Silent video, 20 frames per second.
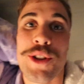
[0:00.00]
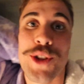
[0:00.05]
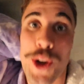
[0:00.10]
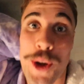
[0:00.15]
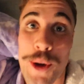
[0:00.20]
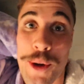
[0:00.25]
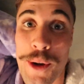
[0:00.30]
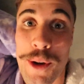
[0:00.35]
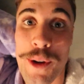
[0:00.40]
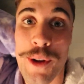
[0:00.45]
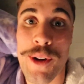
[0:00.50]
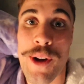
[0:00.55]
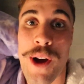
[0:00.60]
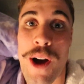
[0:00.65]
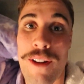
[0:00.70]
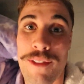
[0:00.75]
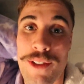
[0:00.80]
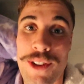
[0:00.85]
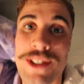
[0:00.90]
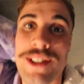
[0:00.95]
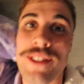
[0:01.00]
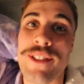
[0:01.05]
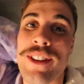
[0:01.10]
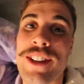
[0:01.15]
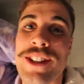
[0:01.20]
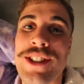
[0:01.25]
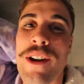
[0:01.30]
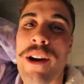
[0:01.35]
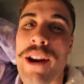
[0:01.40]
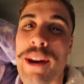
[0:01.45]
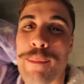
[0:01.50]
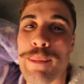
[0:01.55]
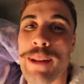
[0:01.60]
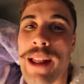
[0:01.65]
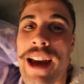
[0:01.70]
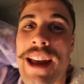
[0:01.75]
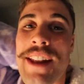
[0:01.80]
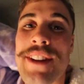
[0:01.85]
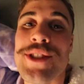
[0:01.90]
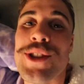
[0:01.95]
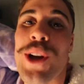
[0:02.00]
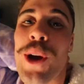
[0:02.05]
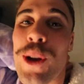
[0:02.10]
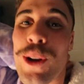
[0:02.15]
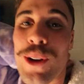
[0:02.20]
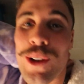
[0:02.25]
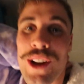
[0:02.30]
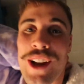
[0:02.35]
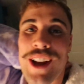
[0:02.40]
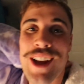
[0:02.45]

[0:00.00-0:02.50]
So I've got something exciting planned. So